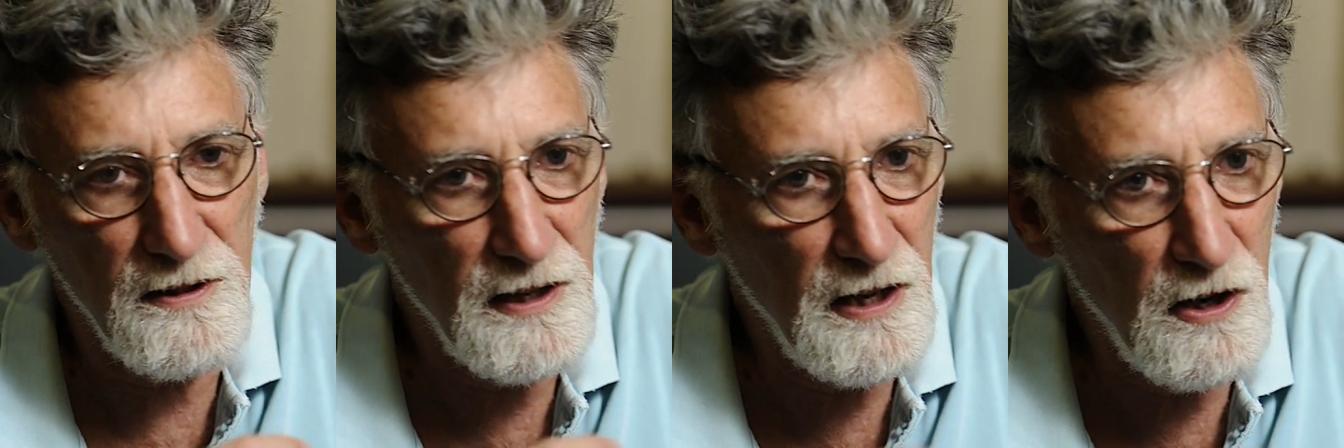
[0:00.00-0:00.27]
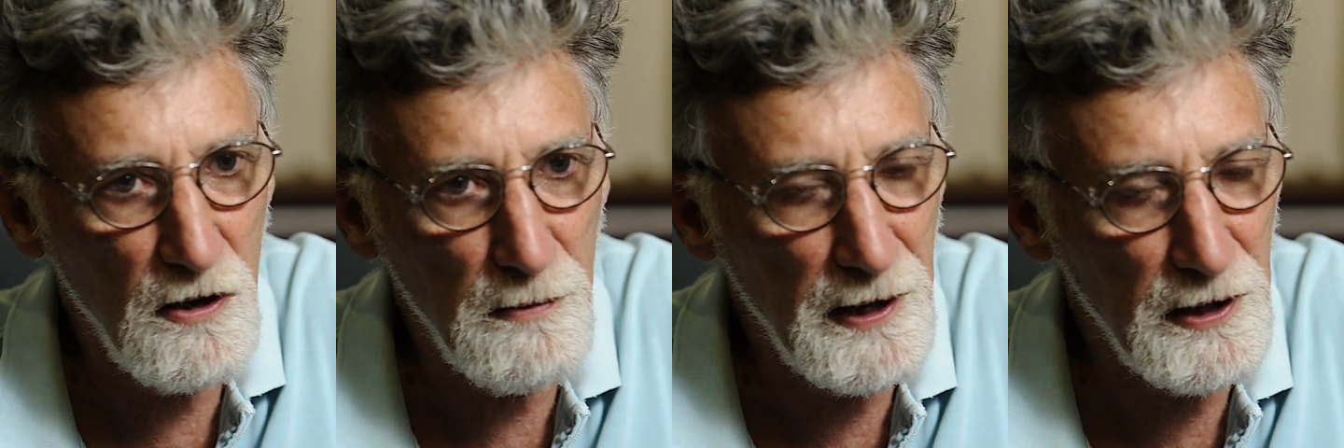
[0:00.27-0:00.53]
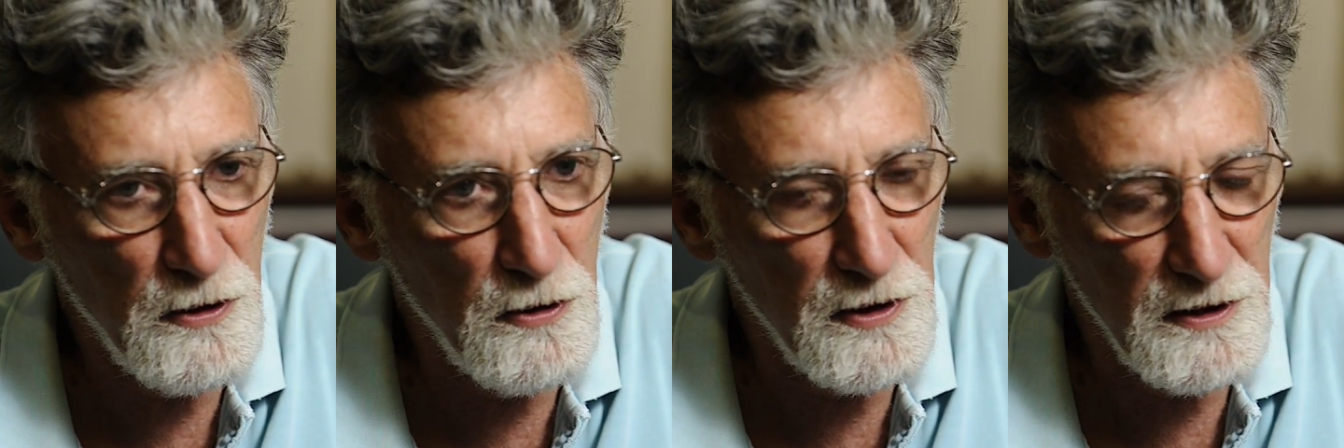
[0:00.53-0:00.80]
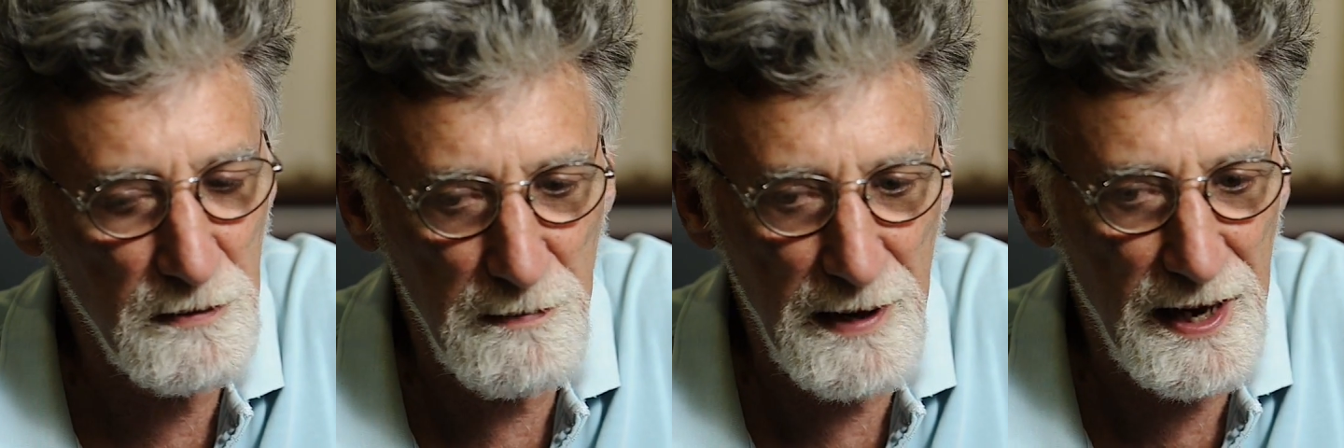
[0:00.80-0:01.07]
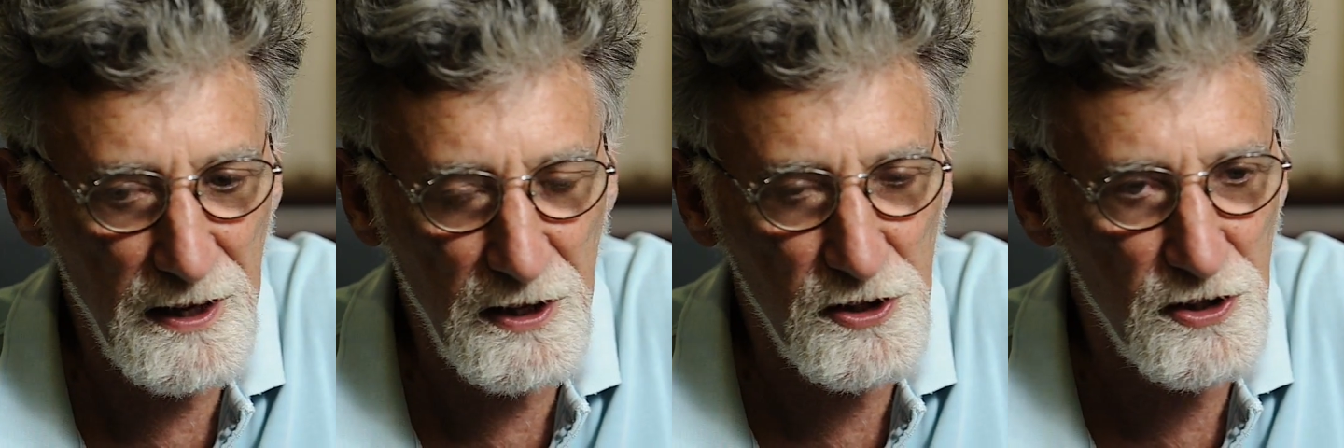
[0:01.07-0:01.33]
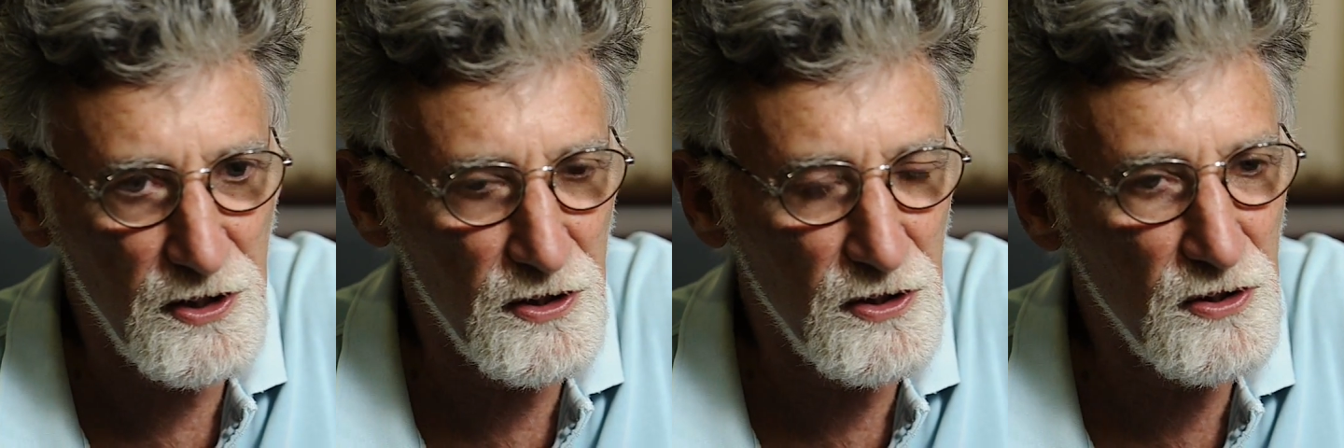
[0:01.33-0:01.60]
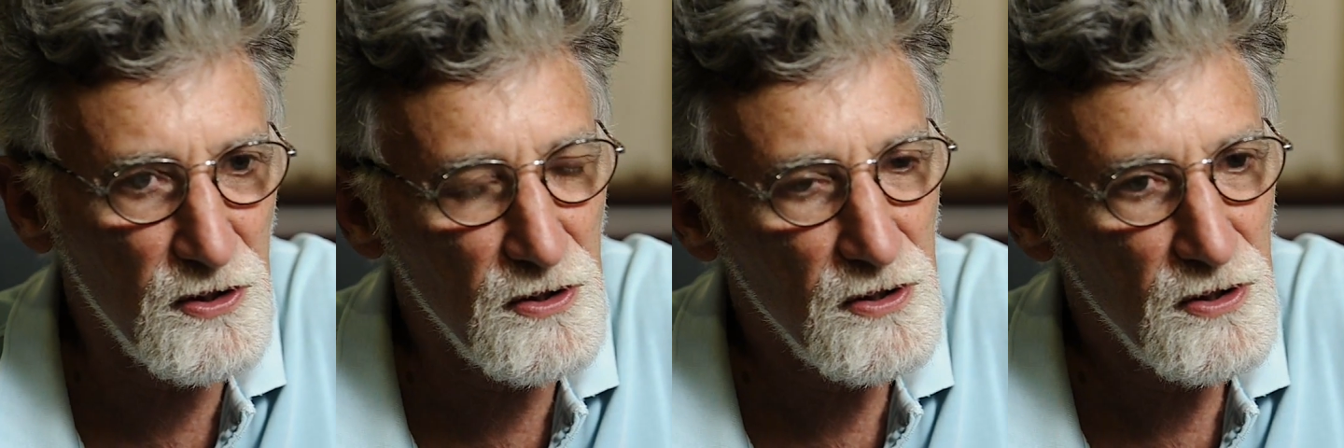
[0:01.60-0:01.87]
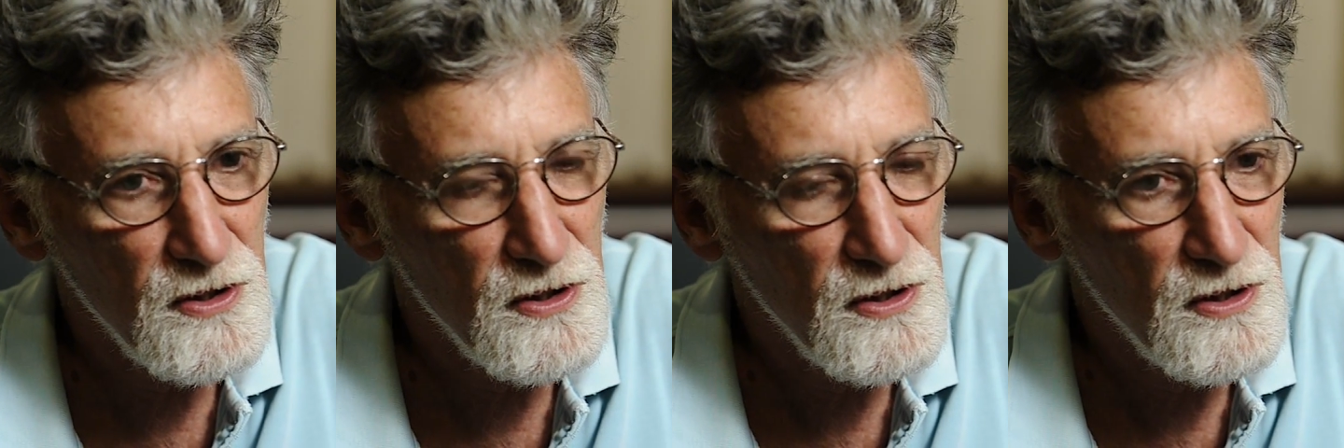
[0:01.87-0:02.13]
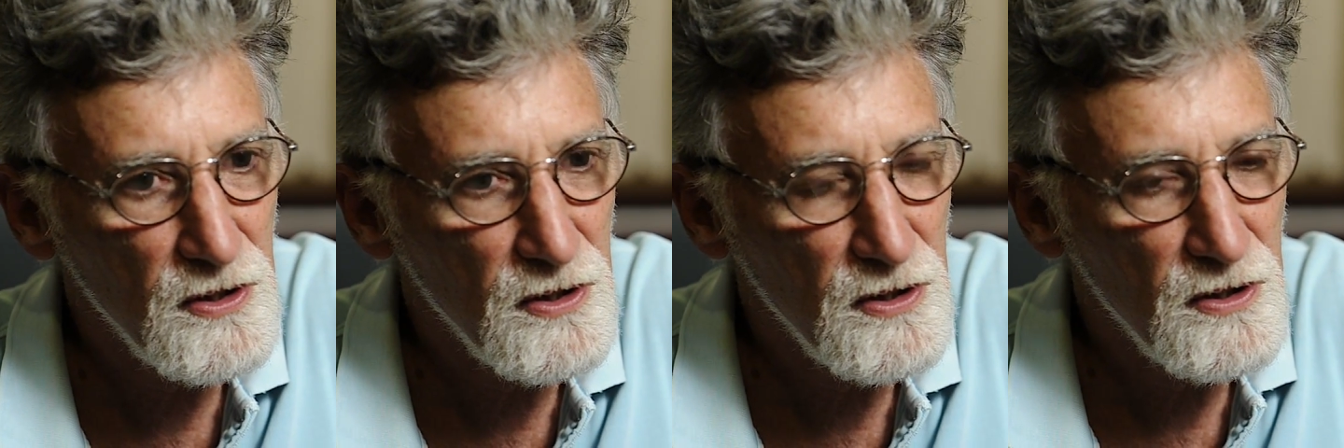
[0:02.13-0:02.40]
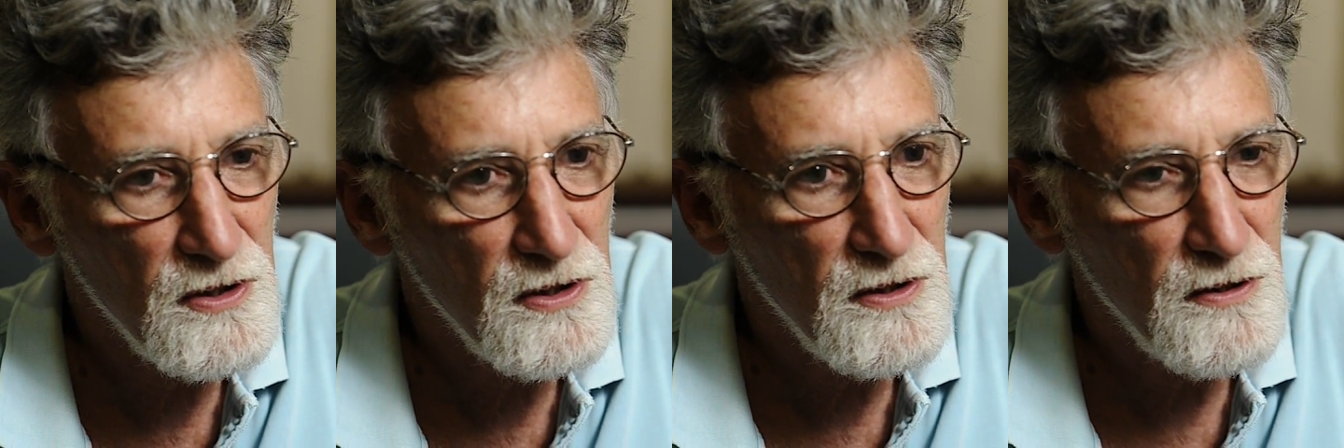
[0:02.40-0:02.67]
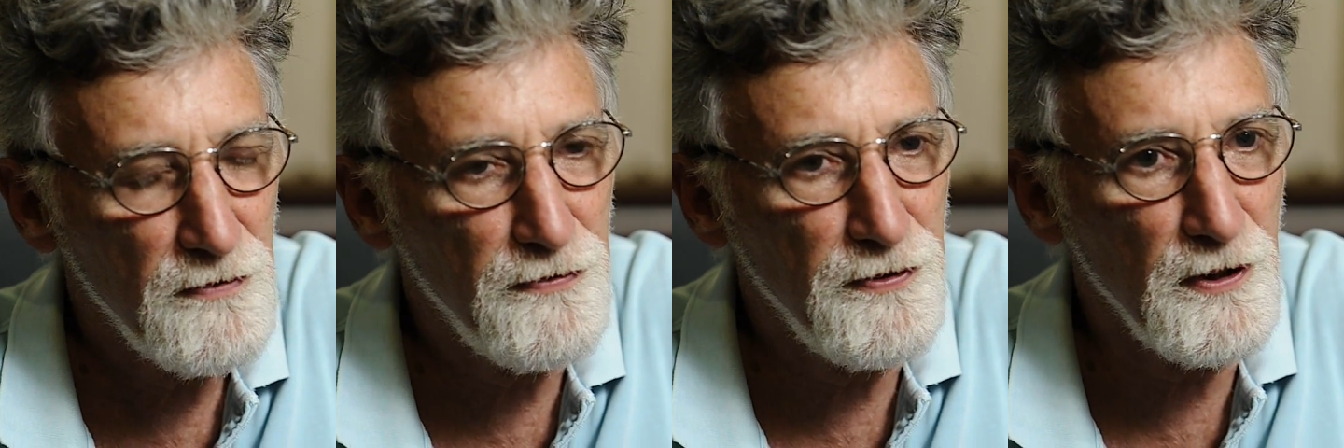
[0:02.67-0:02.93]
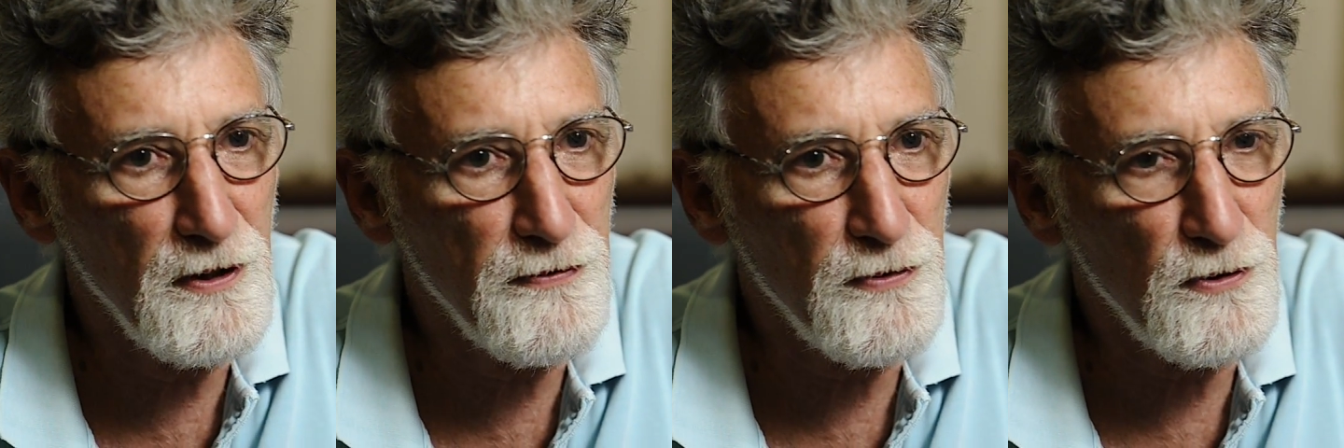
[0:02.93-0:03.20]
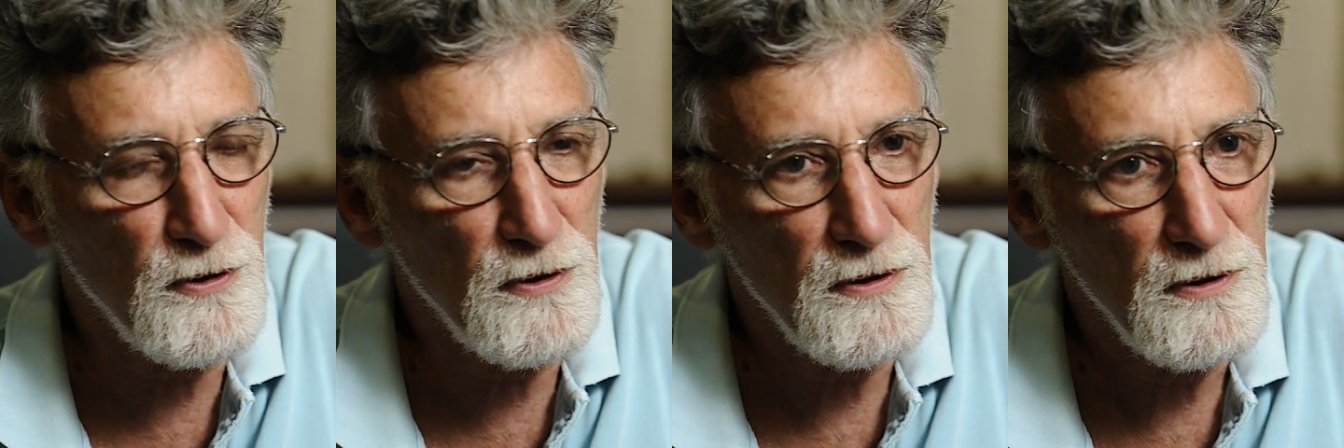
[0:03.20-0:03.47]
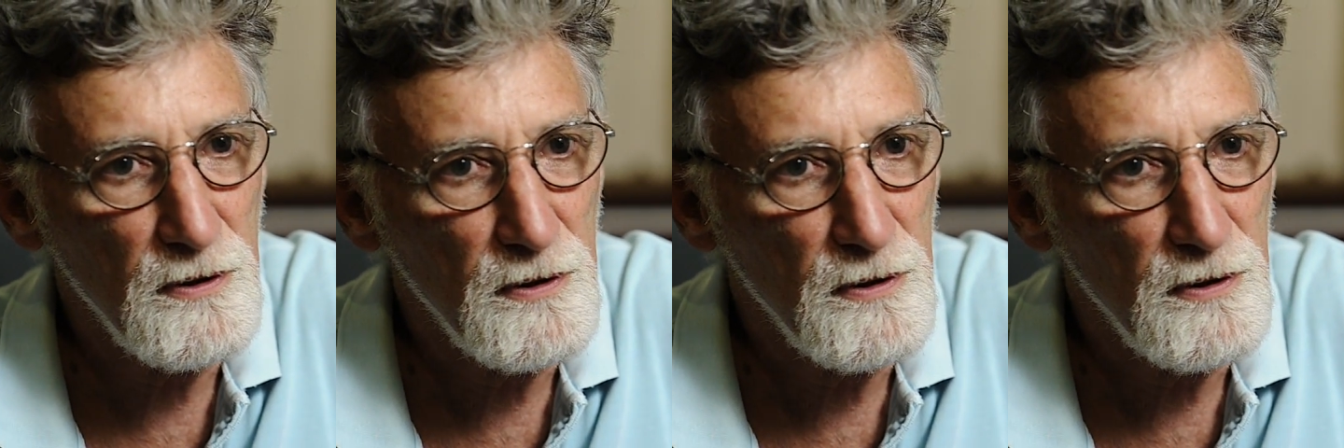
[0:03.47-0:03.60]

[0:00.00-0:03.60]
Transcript: how am I going to manage this fearful,